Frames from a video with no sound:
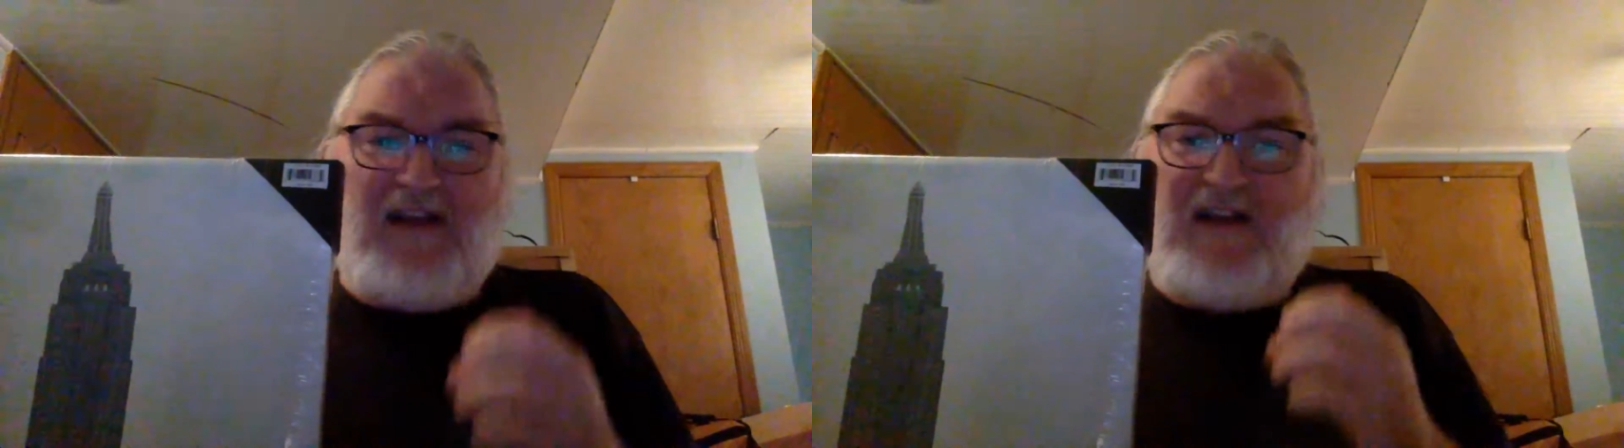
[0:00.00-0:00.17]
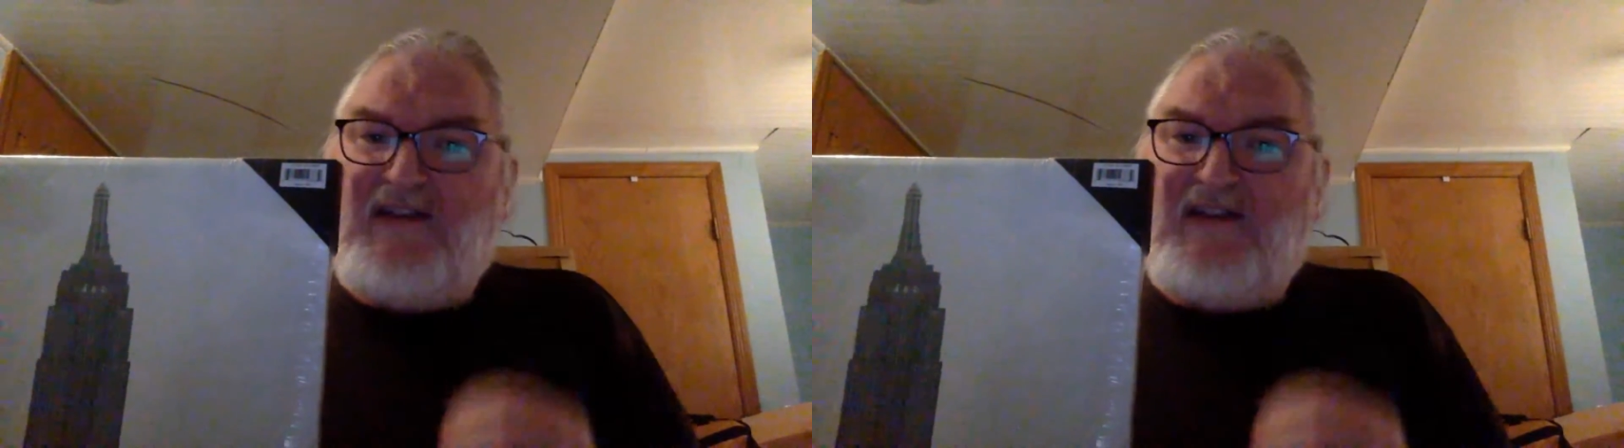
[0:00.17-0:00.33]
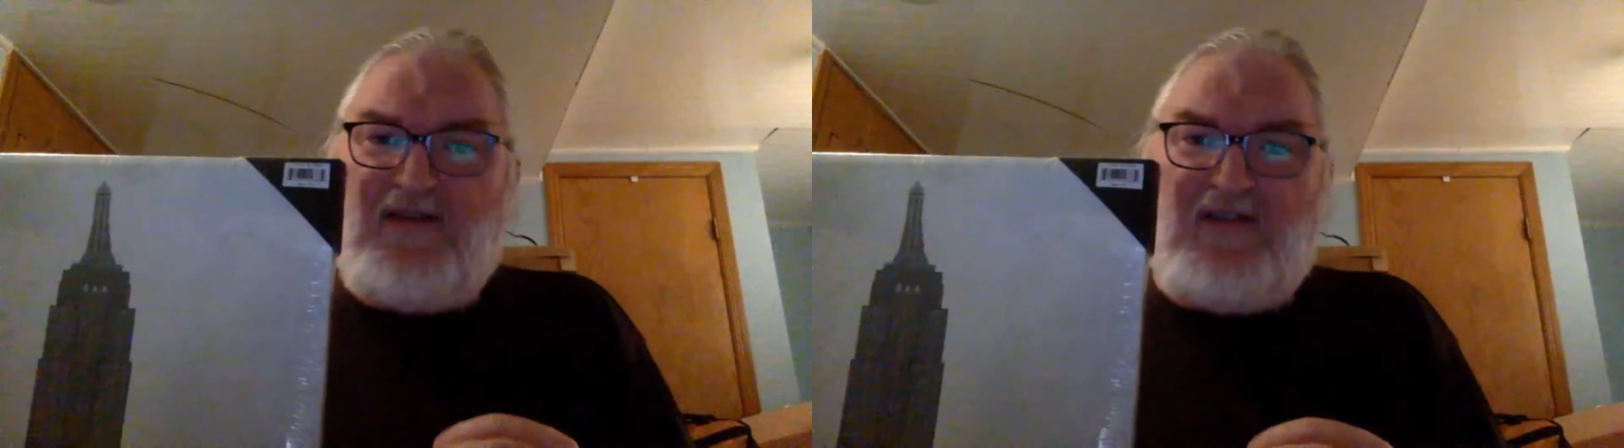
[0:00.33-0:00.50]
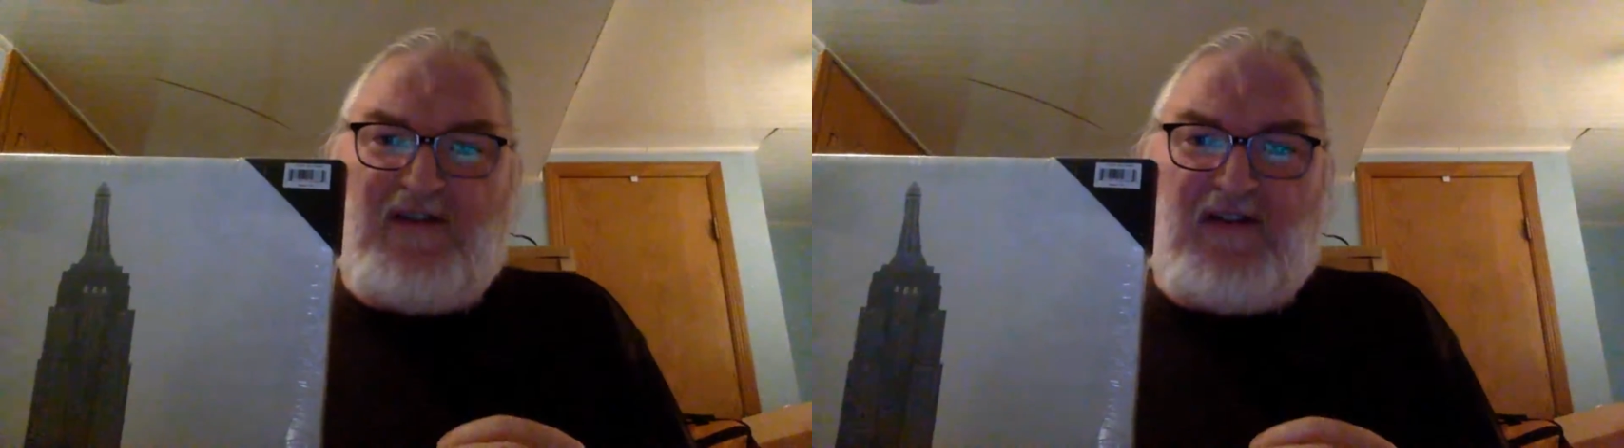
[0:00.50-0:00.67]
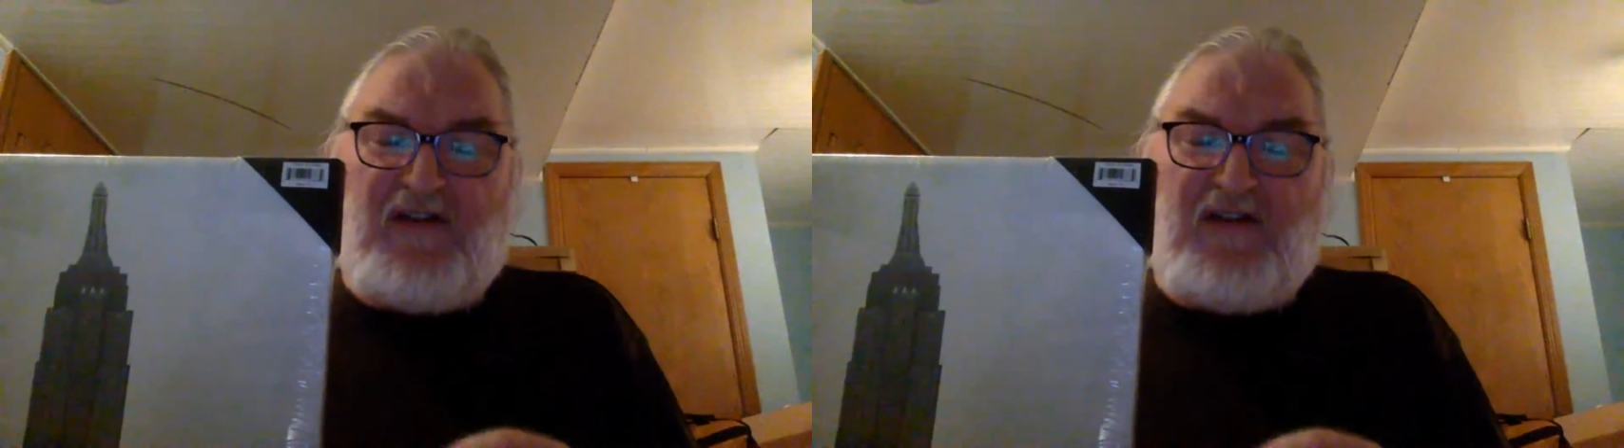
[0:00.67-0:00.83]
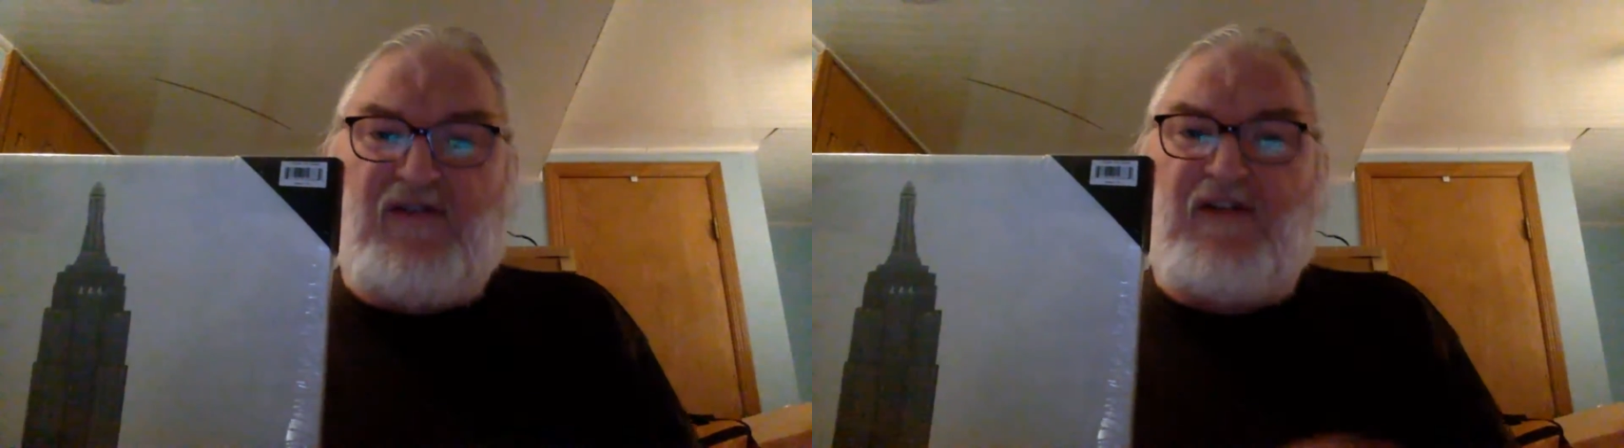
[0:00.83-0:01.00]
and continues to
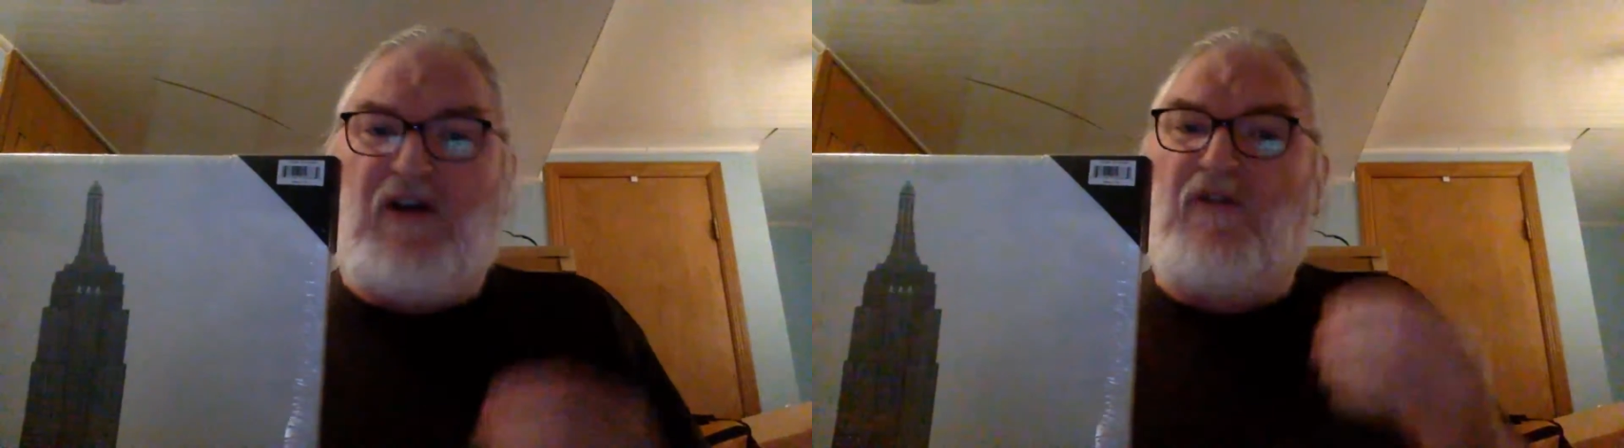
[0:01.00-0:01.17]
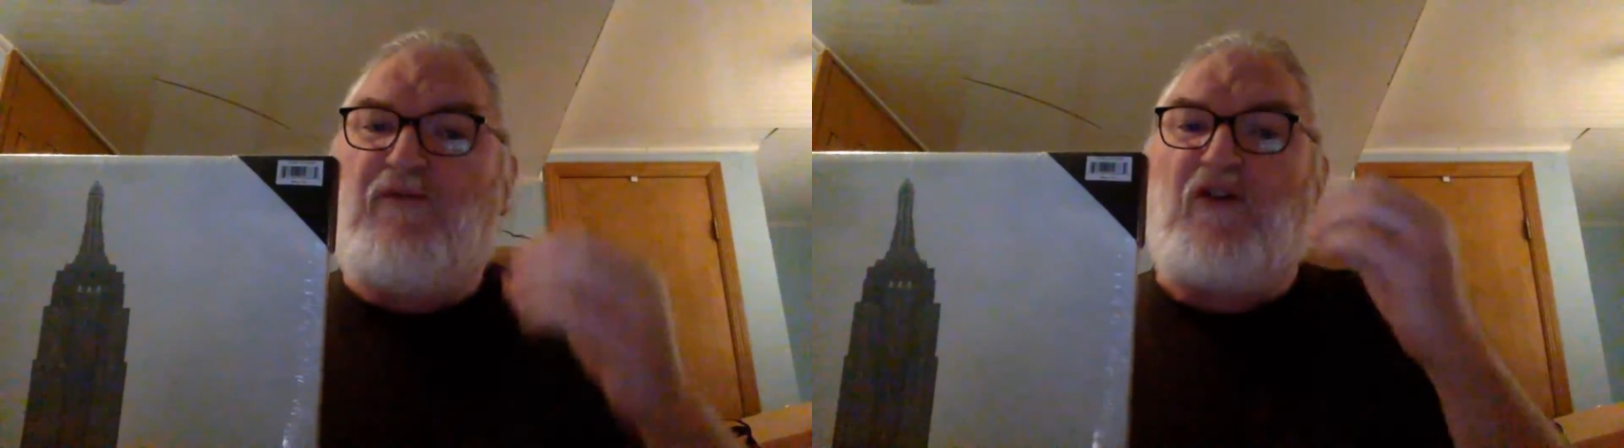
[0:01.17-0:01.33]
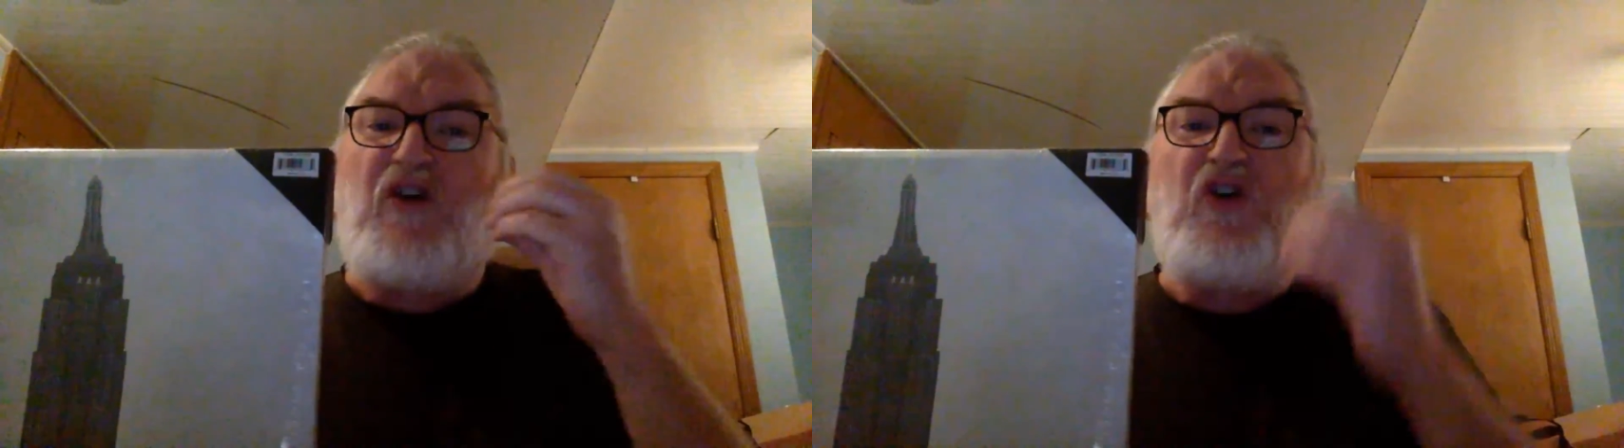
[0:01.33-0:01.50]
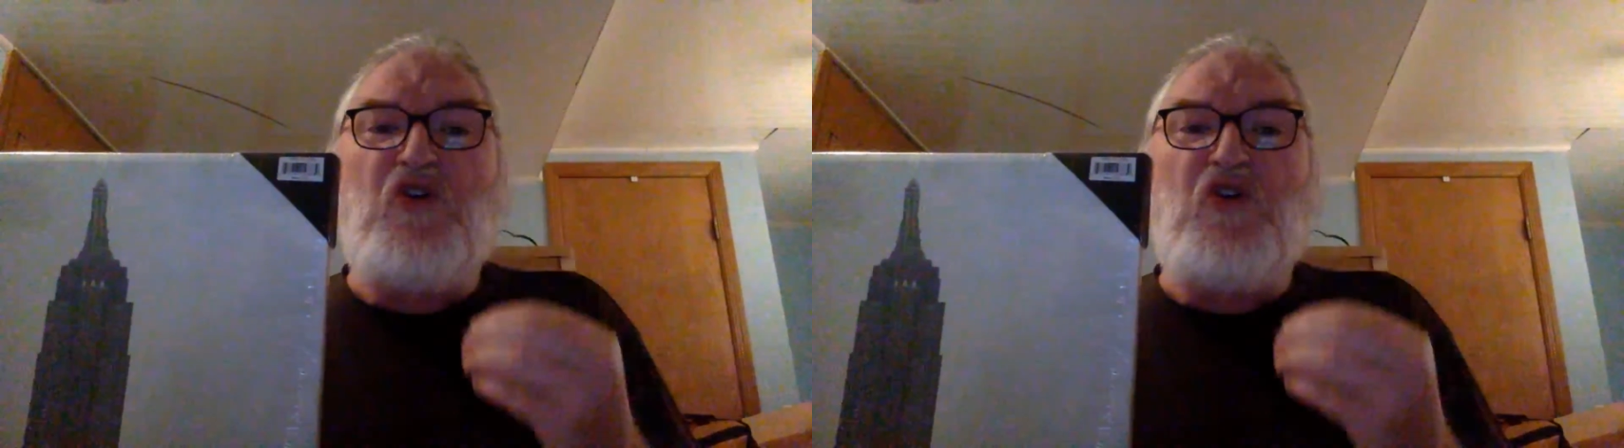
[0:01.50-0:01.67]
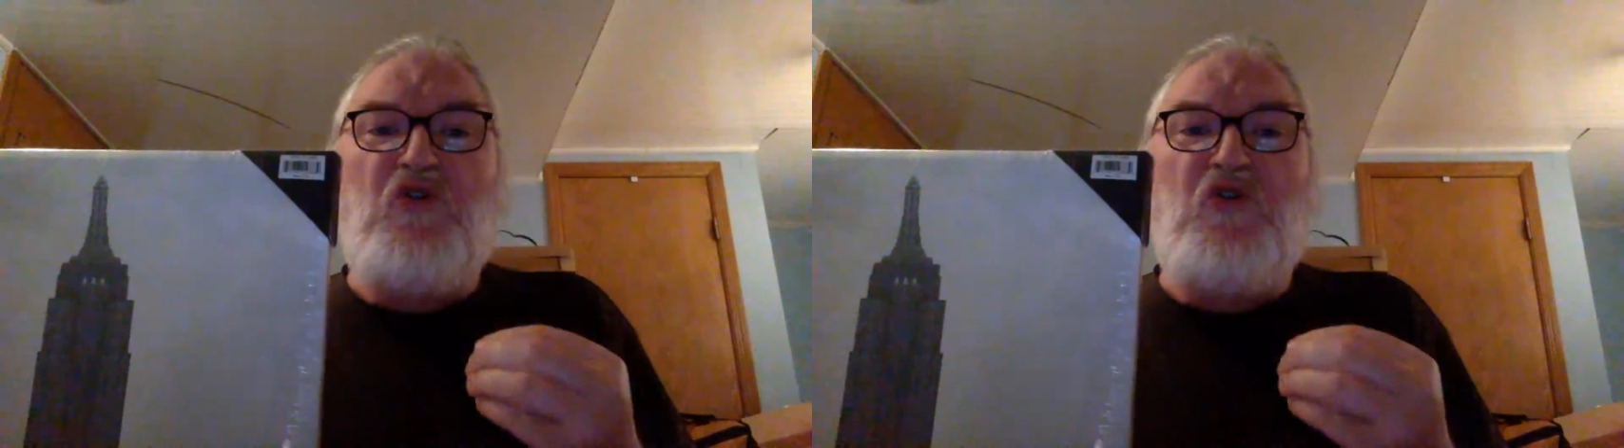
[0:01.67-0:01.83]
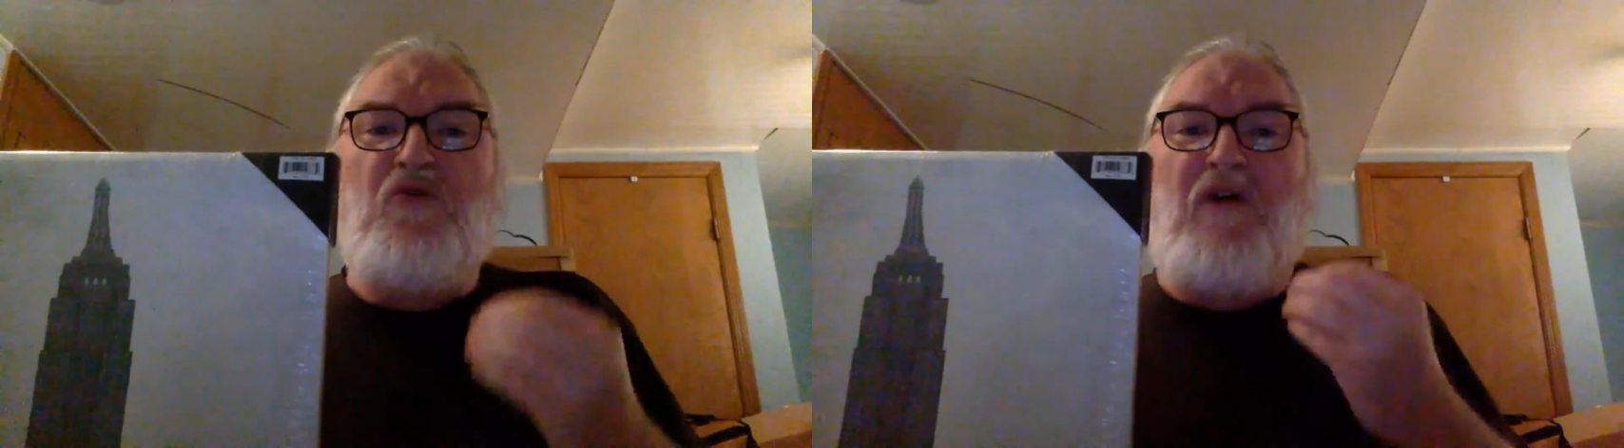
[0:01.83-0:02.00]
do so for
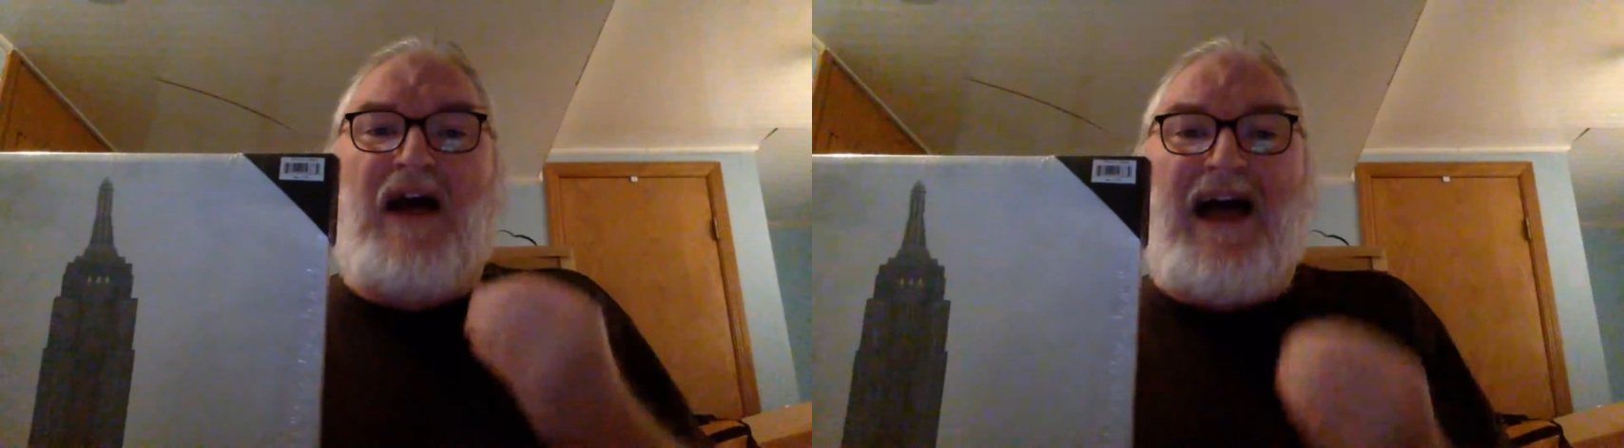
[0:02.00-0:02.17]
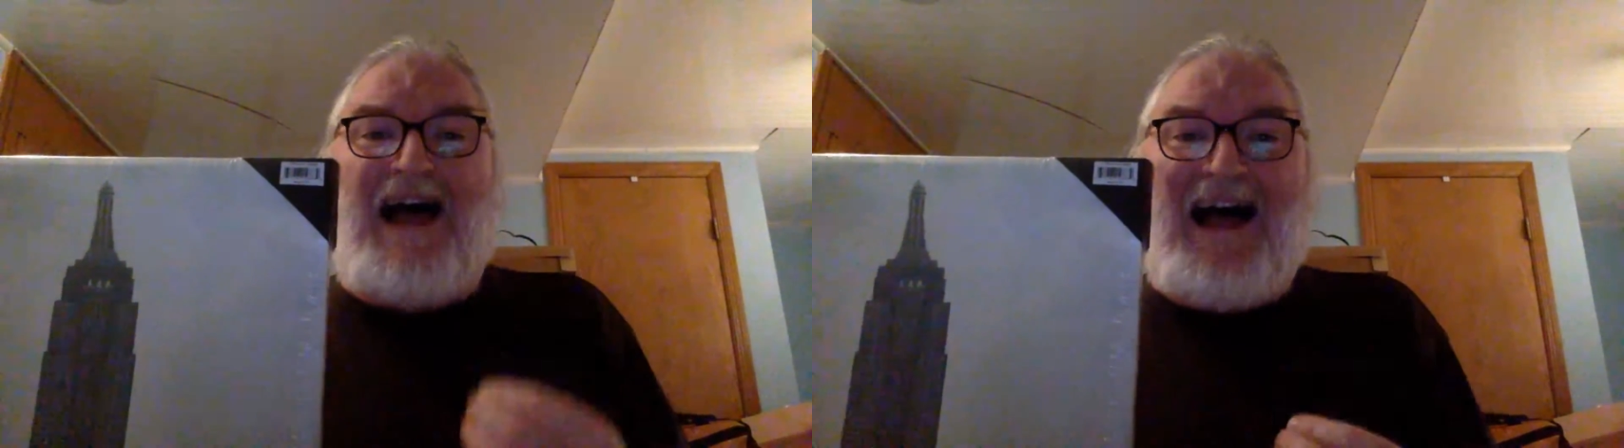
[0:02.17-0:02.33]
who